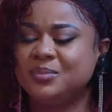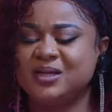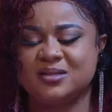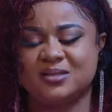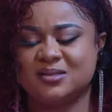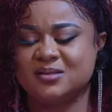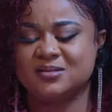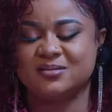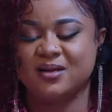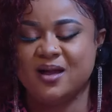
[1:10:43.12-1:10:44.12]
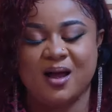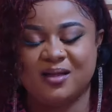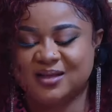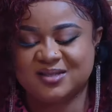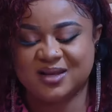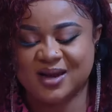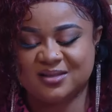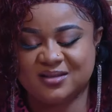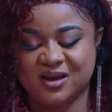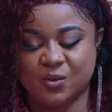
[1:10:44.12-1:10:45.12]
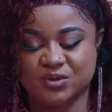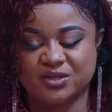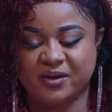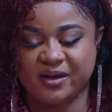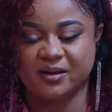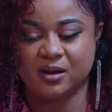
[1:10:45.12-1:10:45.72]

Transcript: Please, that is the last thing I want to hear